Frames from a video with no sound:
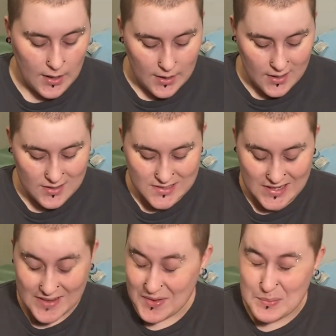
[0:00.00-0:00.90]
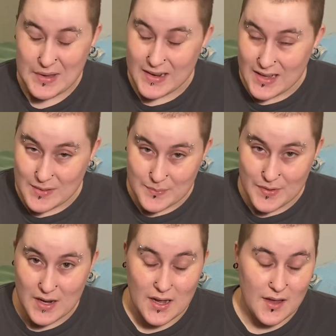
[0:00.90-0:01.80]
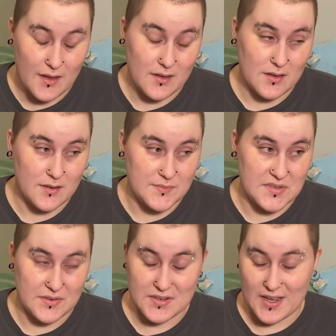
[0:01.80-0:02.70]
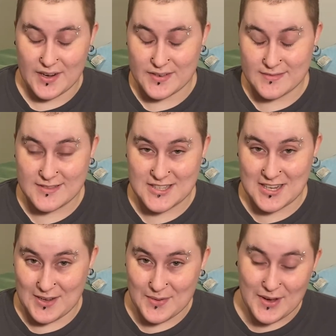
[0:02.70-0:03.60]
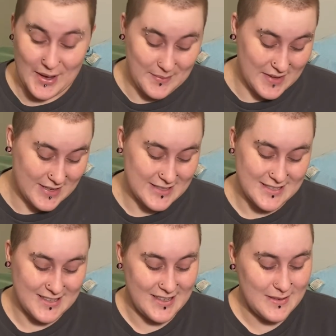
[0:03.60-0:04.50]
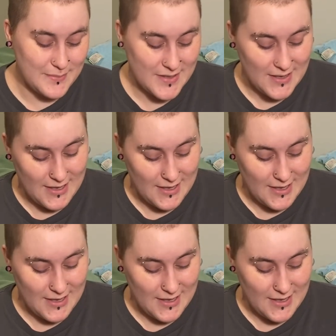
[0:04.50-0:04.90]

It's not even midnight, but I am so tired, so I'm gonna sleep.